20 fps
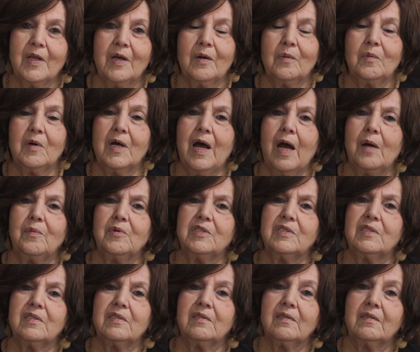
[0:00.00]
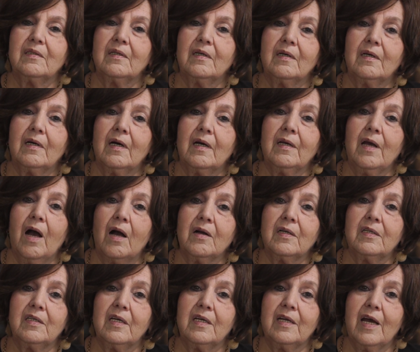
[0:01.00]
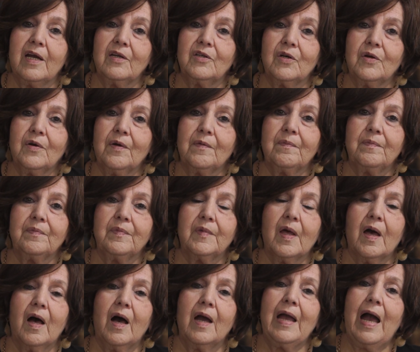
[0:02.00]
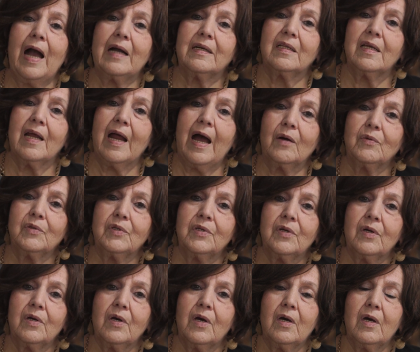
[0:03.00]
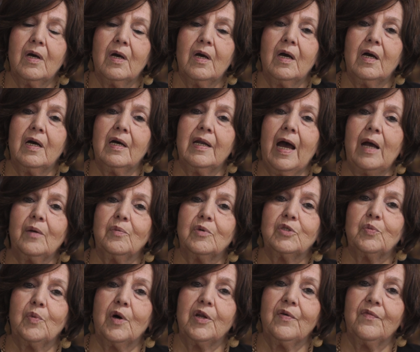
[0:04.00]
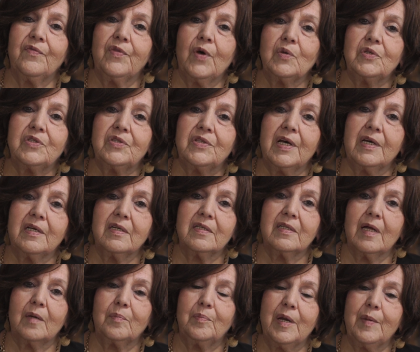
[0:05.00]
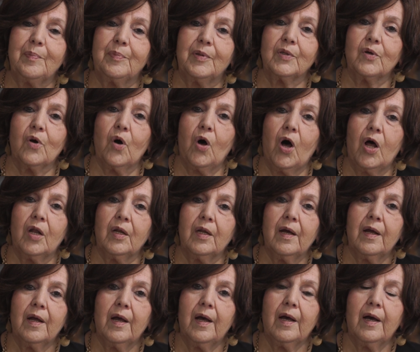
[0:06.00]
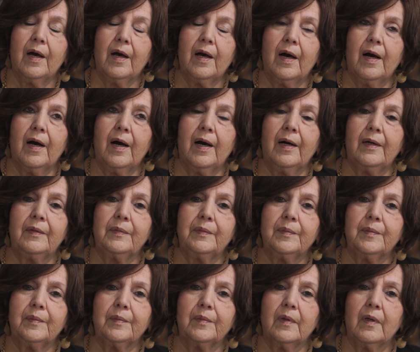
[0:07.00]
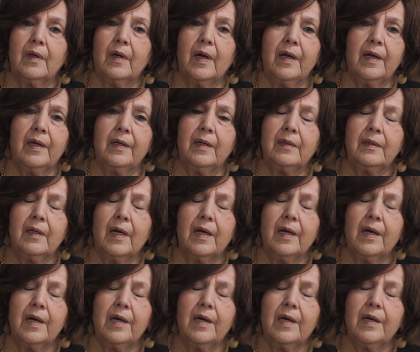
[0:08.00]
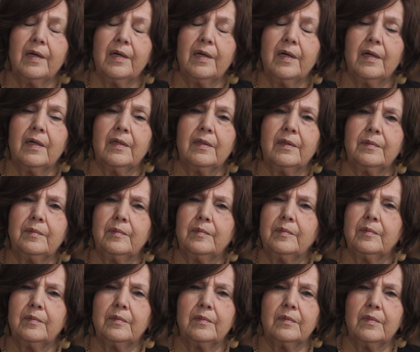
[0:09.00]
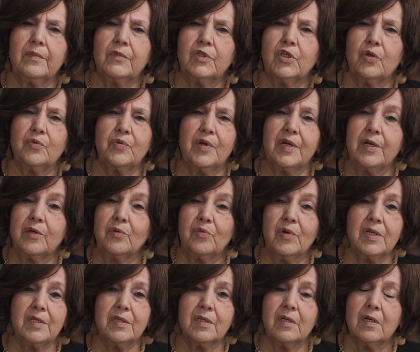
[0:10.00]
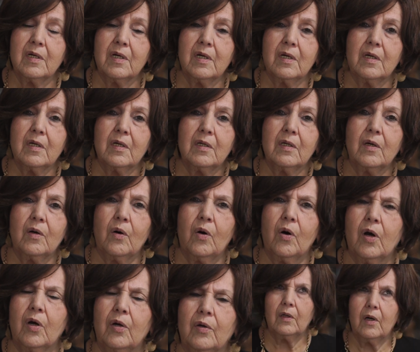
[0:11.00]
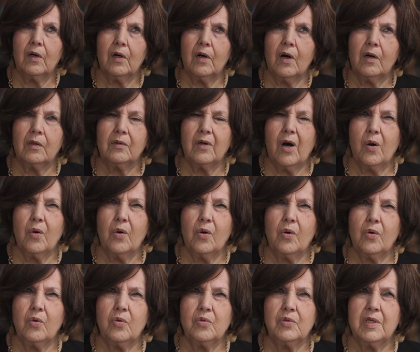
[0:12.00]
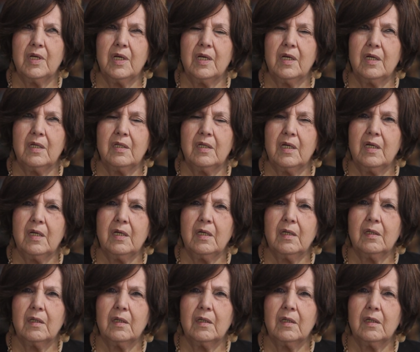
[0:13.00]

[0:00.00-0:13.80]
When I was a young teenager, I acted out. And I was one of those things that people call, I hate it, children at risk, or OTD,